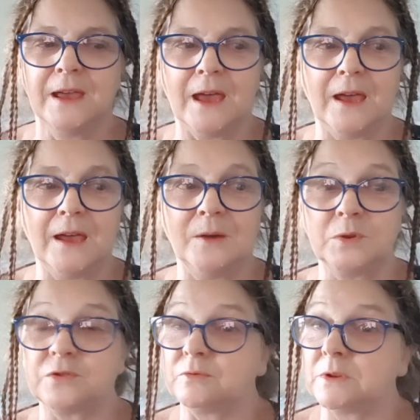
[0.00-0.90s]
uh,
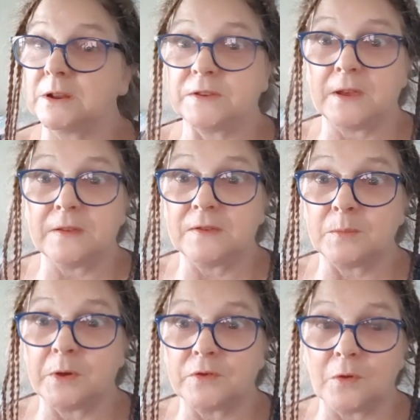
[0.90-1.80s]
which really takes the
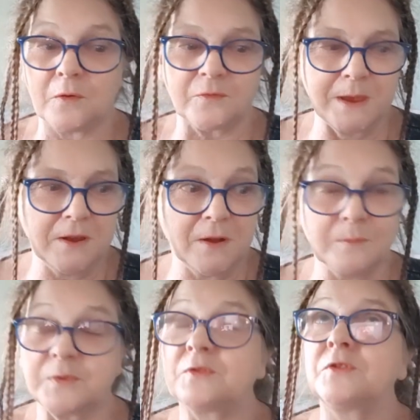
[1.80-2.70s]
pressure off me, and
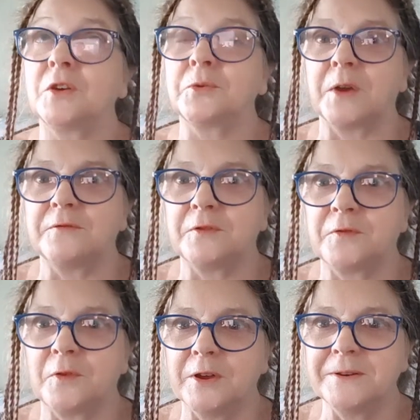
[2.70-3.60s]
I'm so grateful
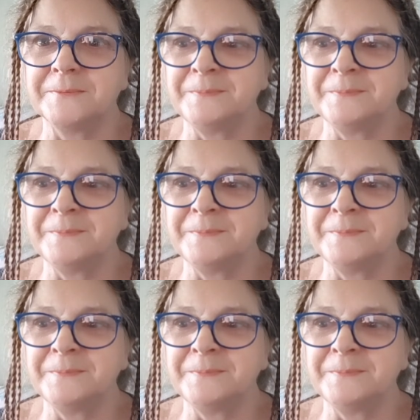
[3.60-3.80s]
for it.